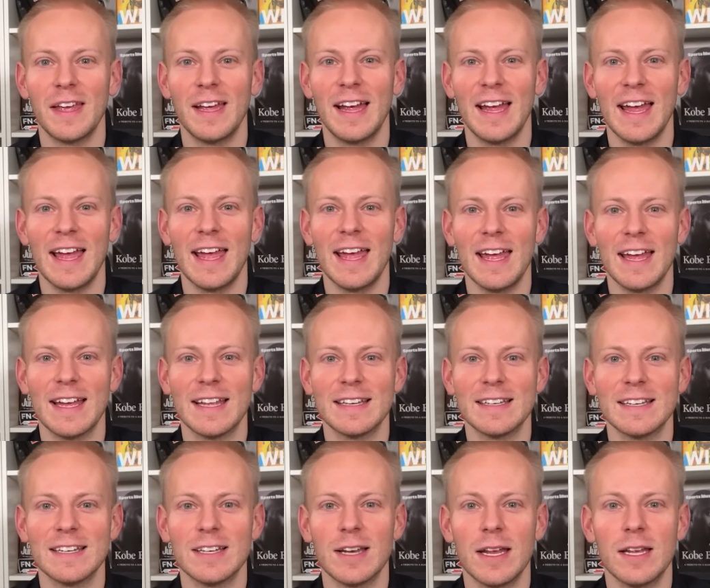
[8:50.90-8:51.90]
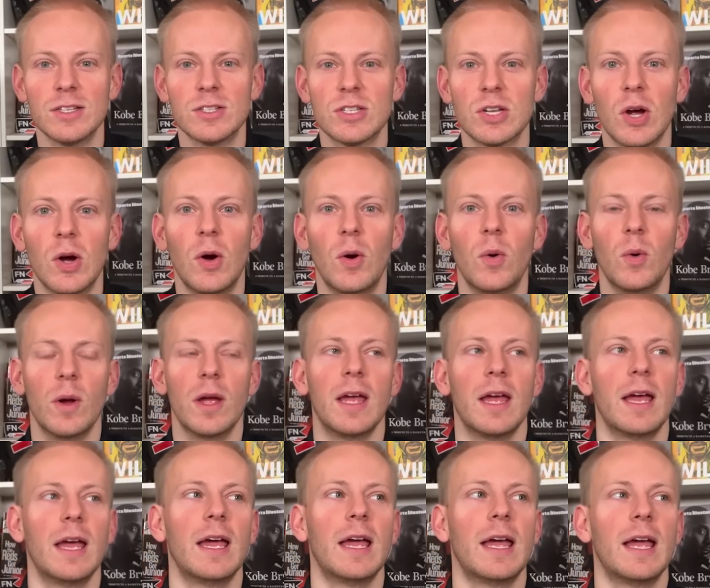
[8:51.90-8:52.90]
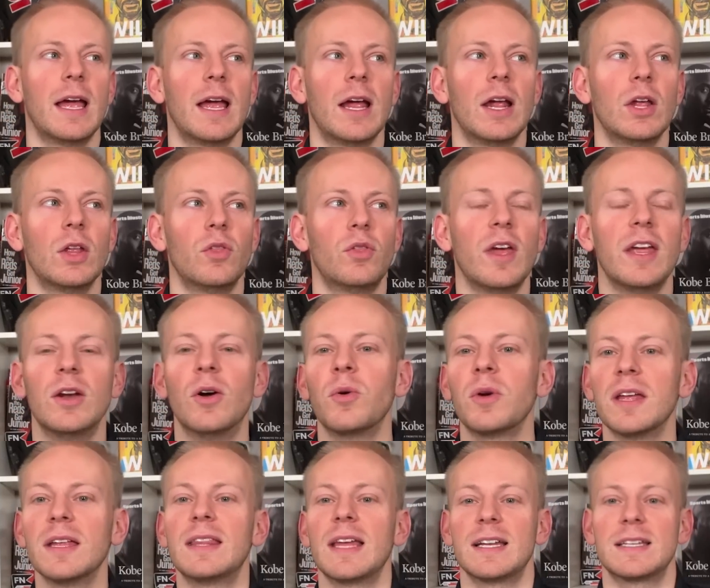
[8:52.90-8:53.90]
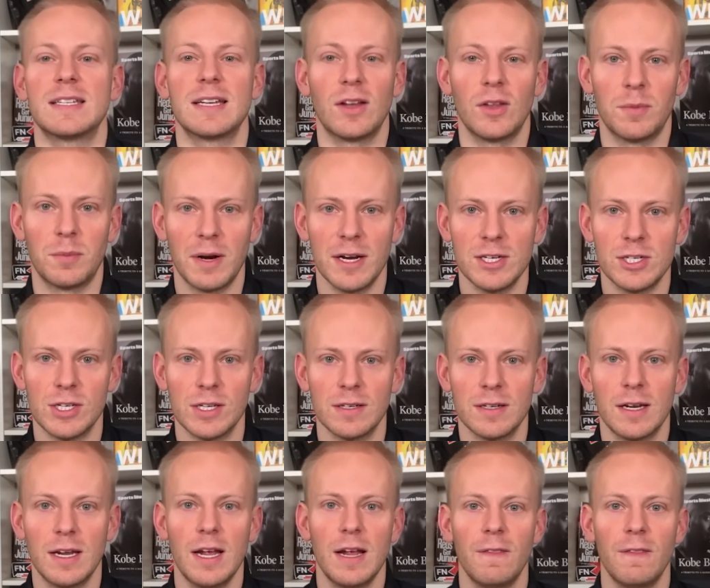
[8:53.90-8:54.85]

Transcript: And so they don't get that celebration.